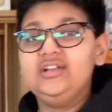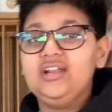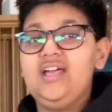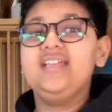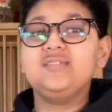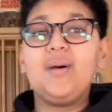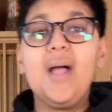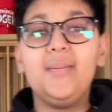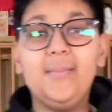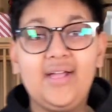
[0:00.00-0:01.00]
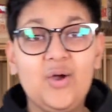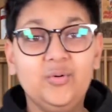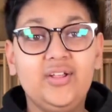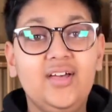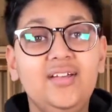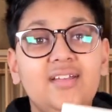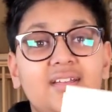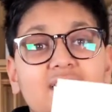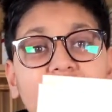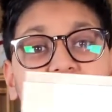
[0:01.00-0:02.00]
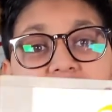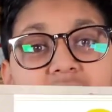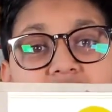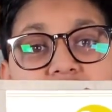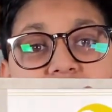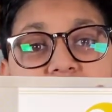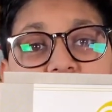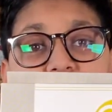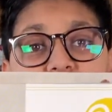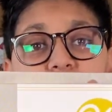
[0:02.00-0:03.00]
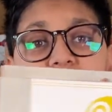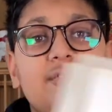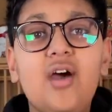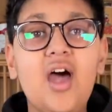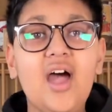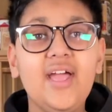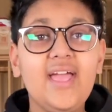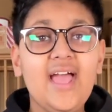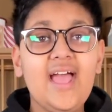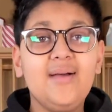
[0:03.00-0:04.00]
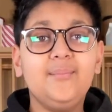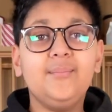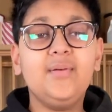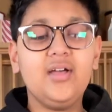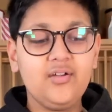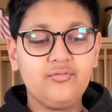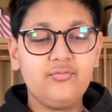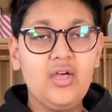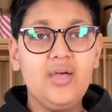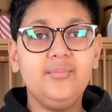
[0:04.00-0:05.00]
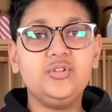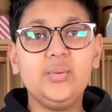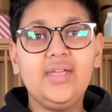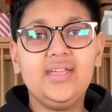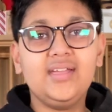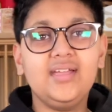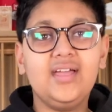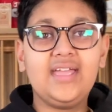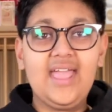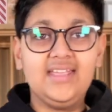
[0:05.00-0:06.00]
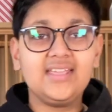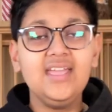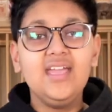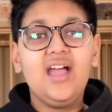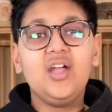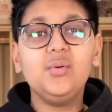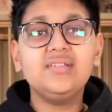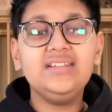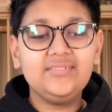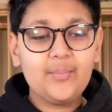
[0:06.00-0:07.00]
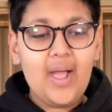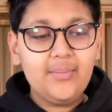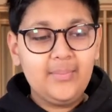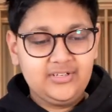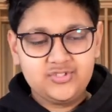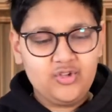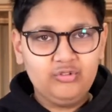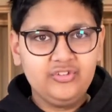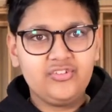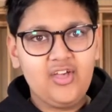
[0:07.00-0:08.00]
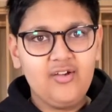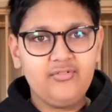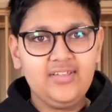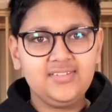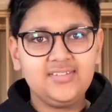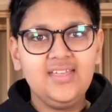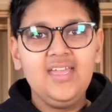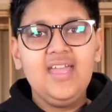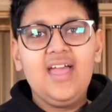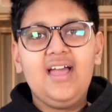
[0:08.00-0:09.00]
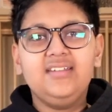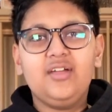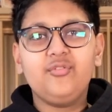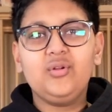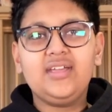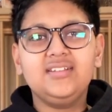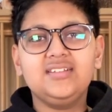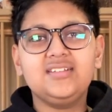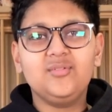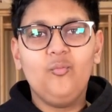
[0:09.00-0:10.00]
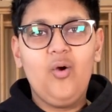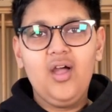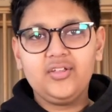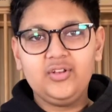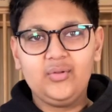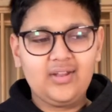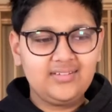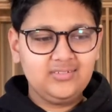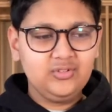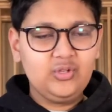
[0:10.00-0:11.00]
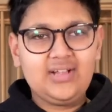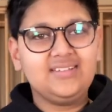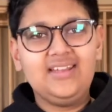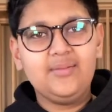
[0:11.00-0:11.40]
like. It's a piping bag holder. So whenever I am doing a cake, I always leave the piping bag just on the surface, and I feel like it just doesn't work. You accidentally